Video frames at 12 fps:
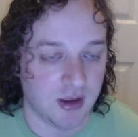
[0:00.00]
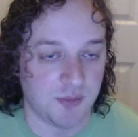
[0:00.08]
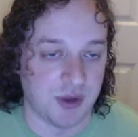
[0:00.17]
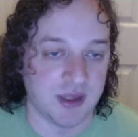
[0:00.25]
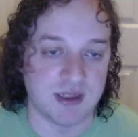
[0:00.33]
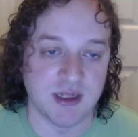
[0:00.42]

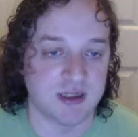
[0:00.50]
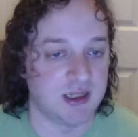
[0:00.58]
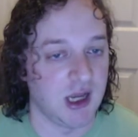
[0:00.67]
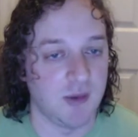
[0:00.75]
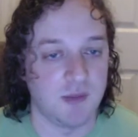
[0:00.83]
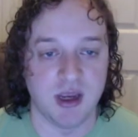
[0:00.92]
PC's
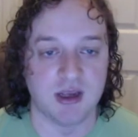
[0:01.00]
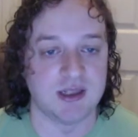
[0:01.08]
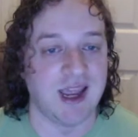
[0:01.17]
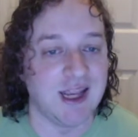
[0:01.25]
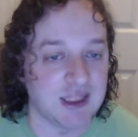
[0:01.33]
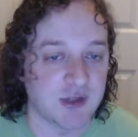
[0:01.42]
CMB is
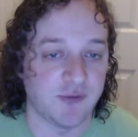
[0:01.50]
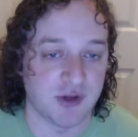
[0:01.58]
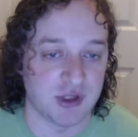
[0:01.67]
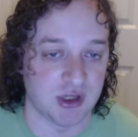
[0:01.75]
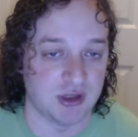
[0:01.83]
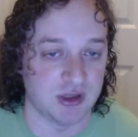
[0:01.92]

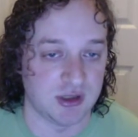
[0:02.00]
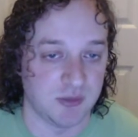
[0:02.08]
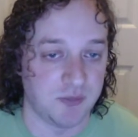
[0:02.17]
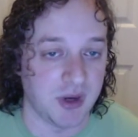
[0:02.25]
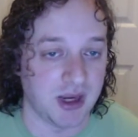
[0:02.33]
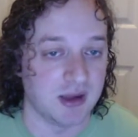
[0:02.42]
insufficient to
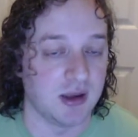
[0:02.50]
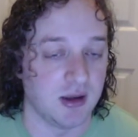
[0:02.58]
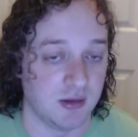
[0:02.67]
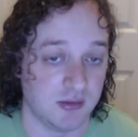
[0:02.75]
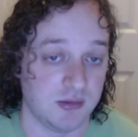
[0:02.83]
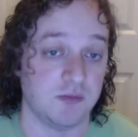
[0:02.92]
beat
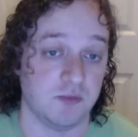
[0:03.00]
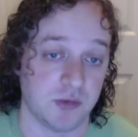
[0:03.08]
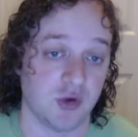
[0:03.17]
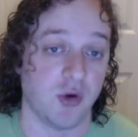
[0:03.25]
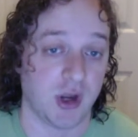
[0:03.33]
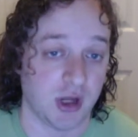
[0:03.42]

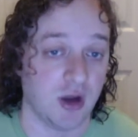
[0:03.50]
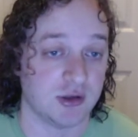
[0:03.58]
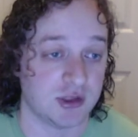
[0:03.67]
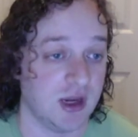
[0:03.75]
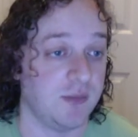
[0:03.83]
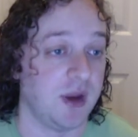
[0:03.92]

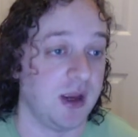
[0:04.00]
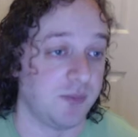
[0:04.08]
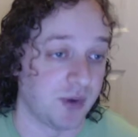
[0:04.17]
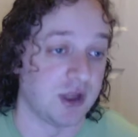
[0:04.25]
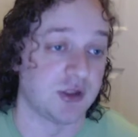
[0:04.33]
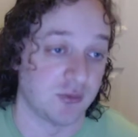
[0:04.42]
Toriko's CMB
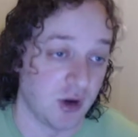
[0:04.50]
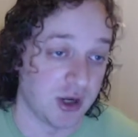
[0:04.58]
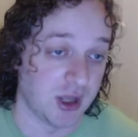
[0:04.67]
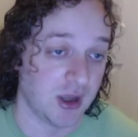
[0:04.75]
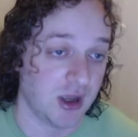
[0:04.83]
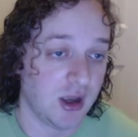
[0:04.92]

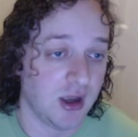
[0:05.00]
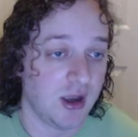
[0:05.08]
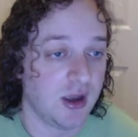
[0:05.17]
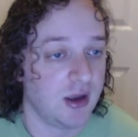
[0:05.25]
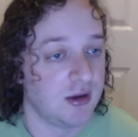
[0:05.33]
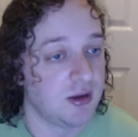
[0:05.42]
+20,
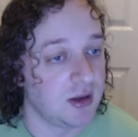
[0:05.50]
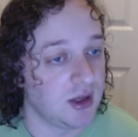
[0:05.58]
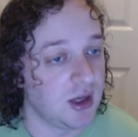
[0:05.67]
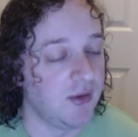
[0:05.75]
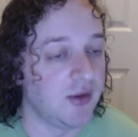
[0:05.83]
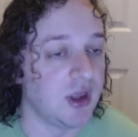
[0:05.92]

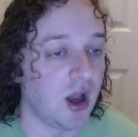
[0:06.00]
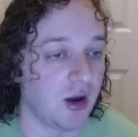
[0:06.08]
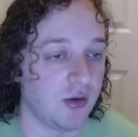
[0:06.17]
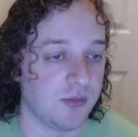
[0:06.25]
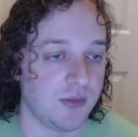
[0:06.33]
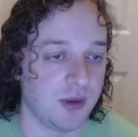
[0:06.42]
even
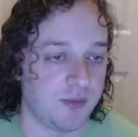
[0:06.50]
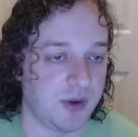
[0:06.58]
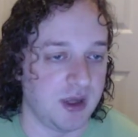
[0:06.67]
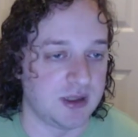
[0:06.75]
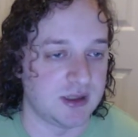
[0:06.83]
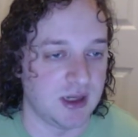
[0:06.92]
though the
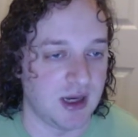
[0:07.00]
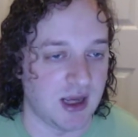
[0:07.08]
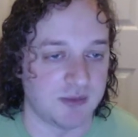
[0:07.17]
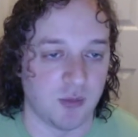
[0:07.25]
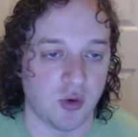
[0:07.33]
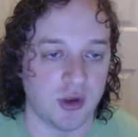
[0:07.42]
PC
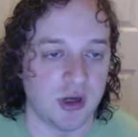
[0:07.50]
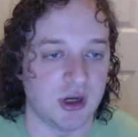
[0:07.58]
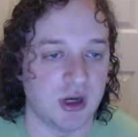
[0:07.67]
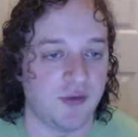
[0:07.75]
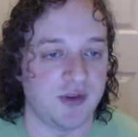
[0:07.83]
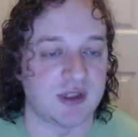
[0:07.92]
has more than
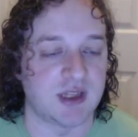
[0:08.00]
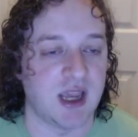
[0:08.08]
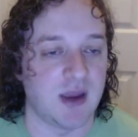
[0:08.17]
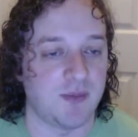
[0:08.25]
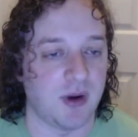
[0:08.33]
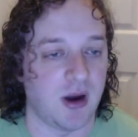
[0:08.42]
enough
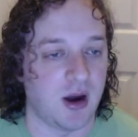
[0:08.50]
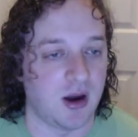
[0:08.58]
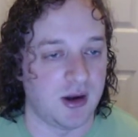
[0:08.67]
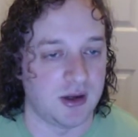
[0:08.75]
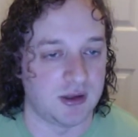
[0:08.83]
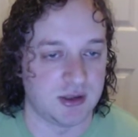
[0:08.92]
escape
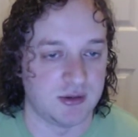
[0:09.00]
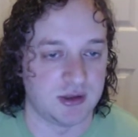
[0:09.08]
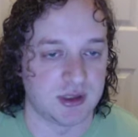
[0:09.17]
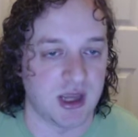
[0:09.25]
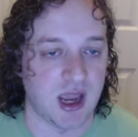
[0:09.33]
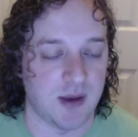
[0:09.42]
artists to
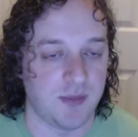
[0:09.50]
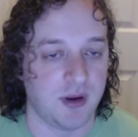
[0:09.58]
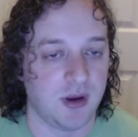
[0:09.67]
escape.